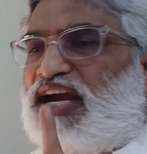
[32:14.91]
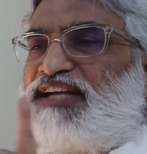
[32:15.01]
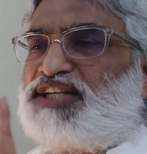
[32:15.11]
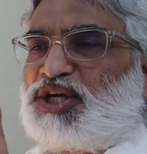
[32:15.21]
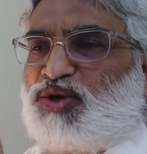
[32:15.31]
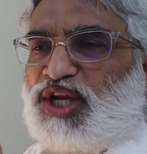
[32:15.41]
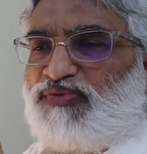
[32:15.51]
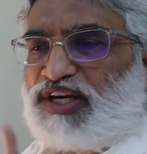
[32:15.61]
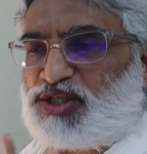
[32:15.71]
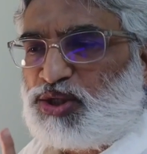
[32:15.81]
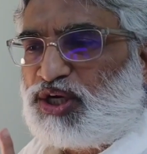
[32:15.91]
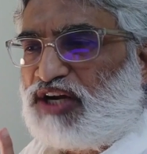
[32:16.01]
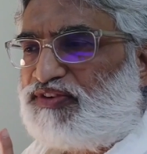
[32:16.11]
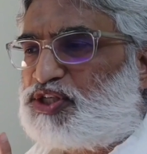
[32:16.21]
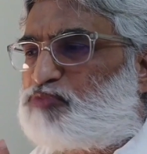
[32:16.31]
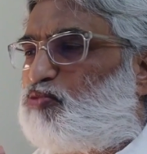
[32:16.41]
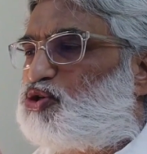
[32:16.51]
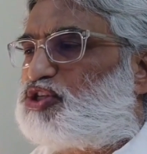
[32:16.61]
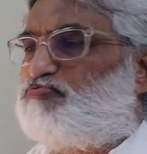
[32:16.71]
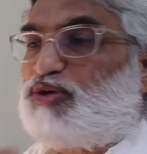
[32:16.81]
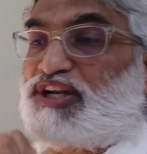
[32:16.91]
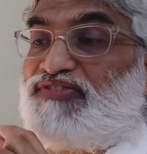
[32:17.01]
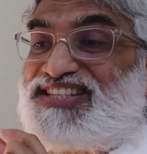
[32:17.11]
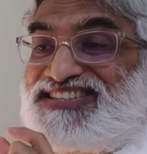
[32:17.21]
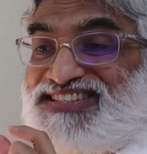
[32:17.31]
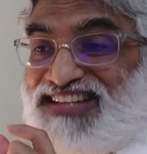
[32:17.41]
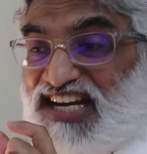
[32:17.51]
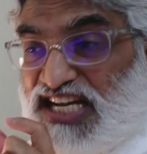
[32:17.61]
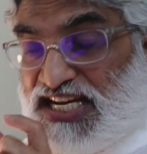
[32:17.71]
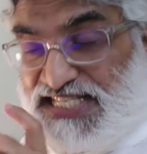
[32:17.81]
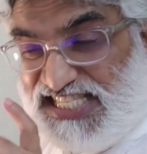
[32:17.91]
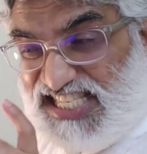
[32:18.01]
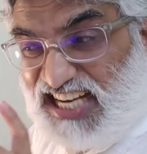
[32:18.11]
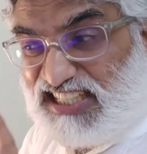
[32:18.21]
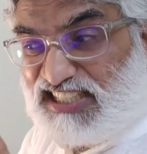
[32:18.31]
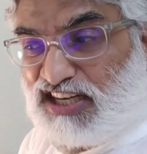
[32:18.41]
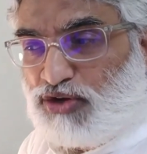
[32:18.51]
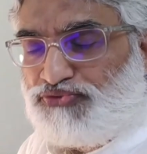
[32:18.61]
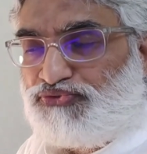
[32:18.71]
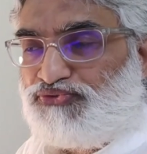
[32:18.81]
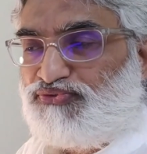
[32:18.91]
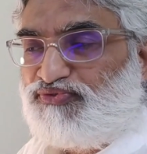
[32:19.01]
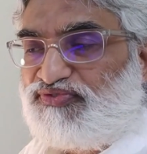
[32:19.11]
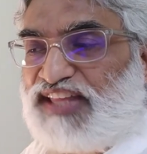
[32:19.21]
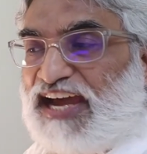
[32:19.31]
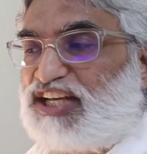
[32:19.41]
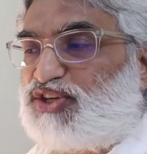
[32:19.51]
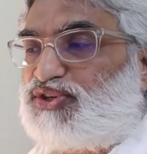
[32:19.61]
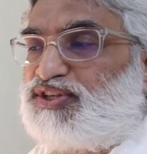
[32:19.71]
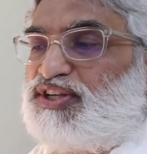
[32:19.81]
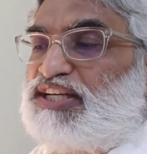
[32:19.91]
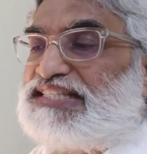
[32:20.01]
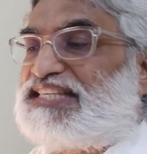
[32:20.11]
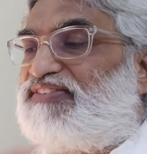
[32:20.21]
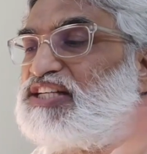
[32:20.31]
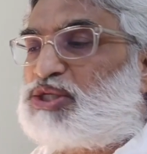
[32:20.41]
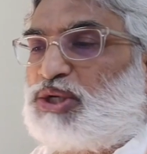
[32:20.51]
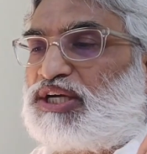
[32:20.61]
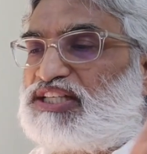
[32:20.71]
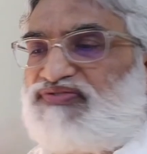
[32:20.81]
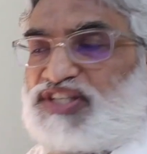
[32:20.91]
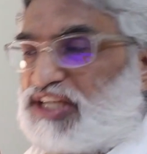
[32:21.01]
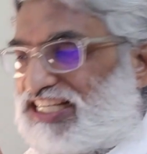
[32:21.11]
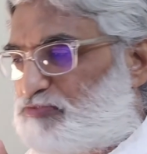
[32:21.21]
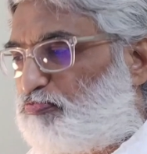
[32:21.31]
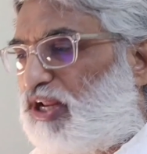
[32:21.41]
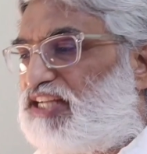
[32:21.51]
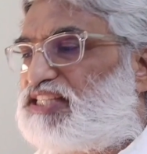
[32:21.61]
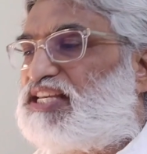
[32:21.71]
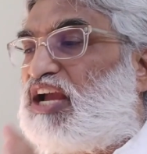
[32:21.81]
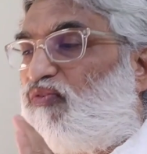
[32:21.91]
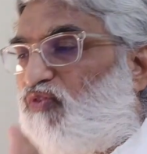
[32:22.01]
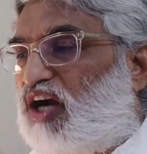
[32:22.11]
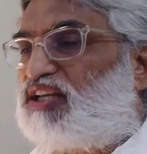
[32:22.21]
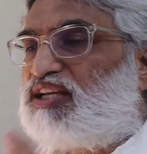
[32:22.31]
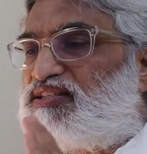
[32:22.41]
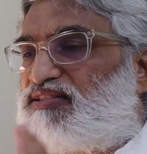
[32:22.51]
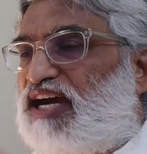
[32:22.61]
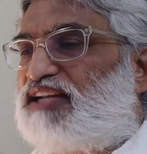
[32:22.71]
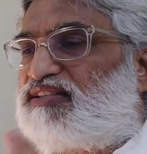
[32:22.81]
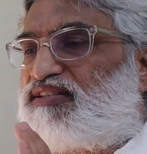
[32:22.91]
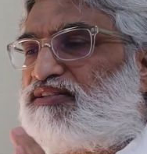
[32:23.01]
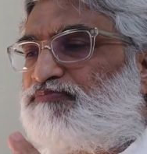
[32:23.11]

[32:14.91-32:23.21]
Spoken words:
I take only one sloka which is most important, which is in the center of that 7 slokas, which explains what is that